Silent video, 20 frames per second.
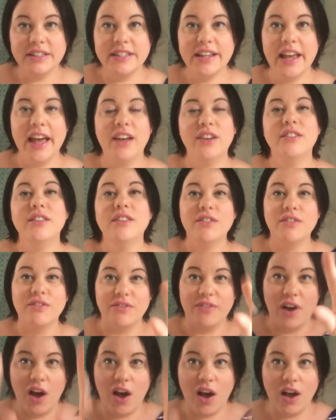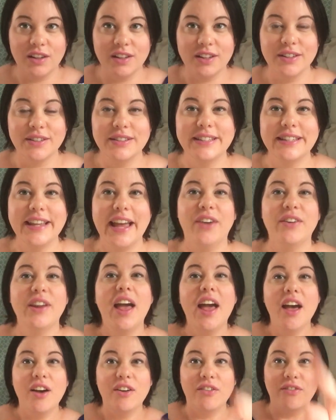down, falls down,
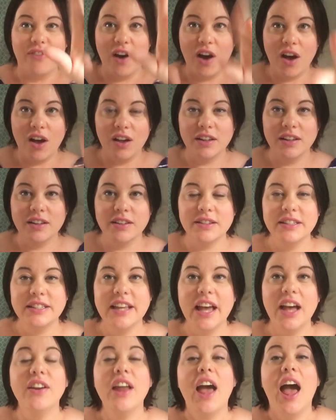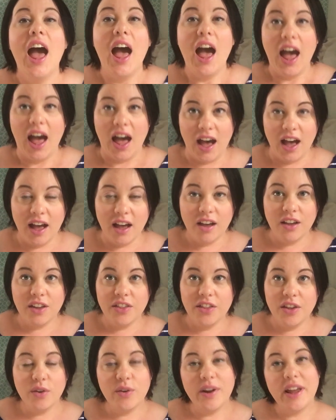falls down. How
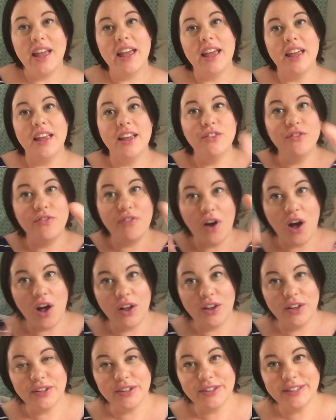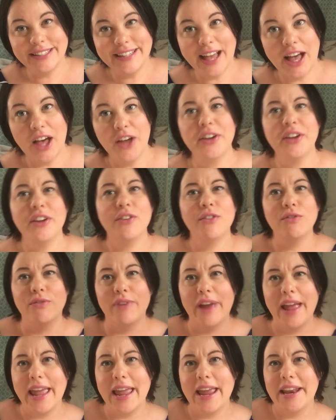the rain falls down on a
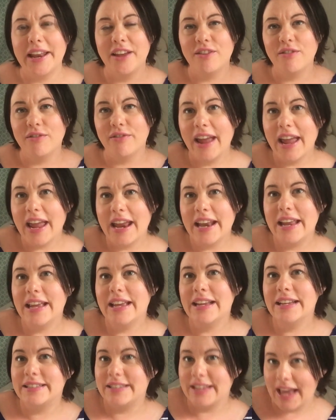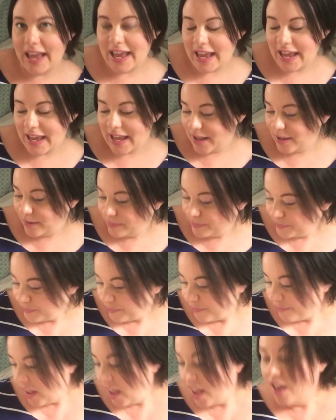rainy, rainy day.
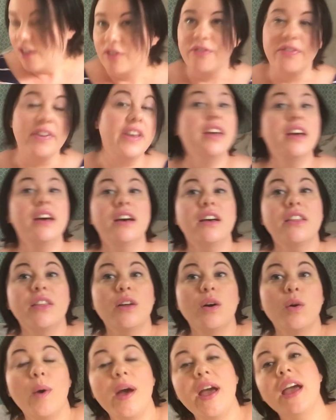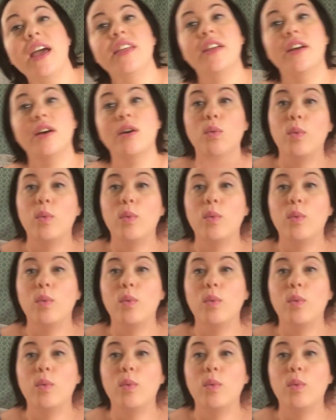Feel the way the